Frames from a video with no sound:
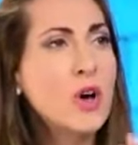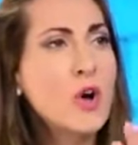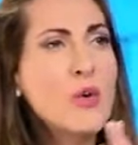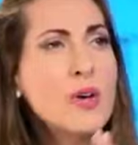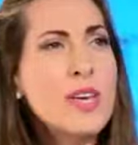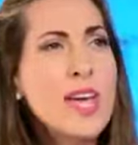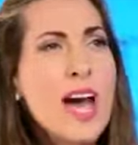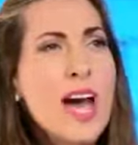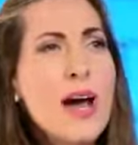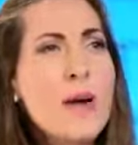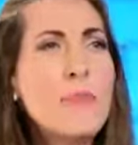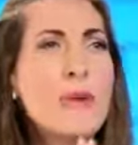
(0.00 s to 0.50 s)
oh
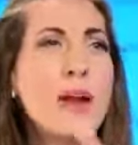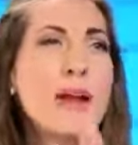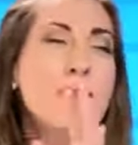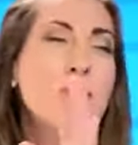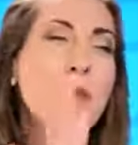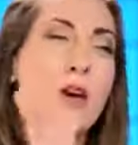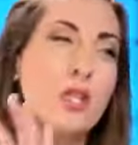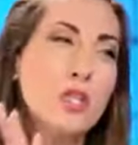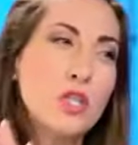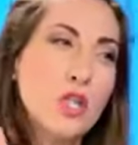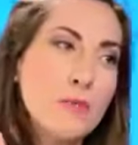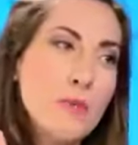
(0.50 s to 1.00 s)
yeah, but I'm
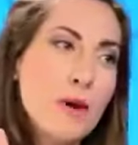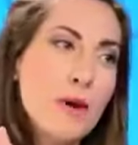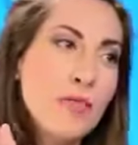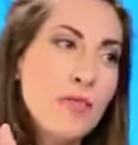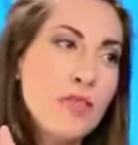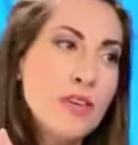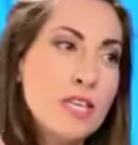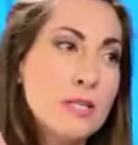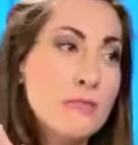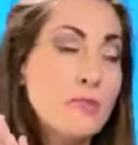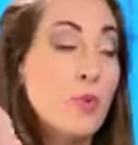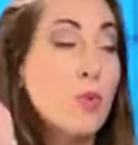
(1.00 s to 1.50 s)
not sure about
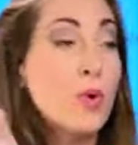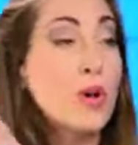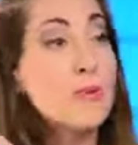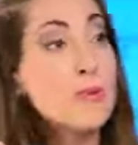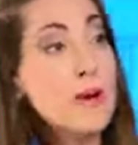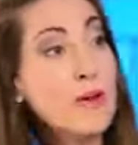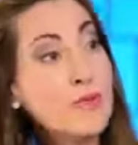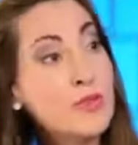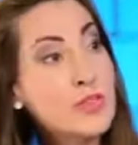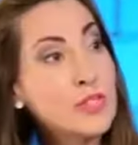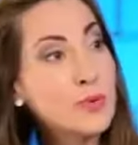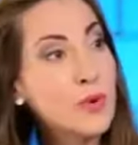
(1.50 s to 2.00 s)
this, but what
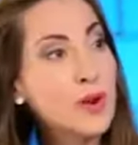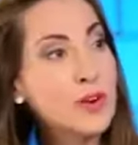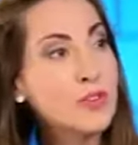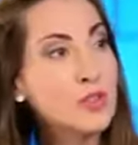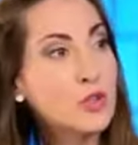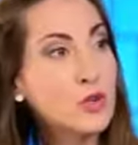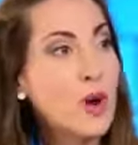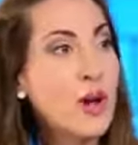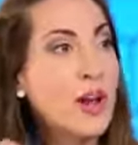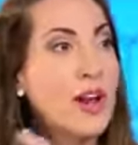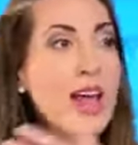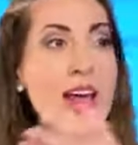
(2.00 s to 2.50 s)
about this
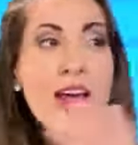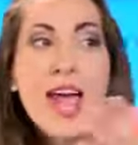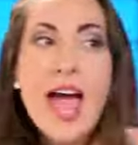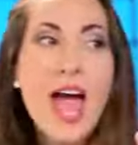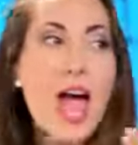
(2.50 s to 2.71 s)
restaurant?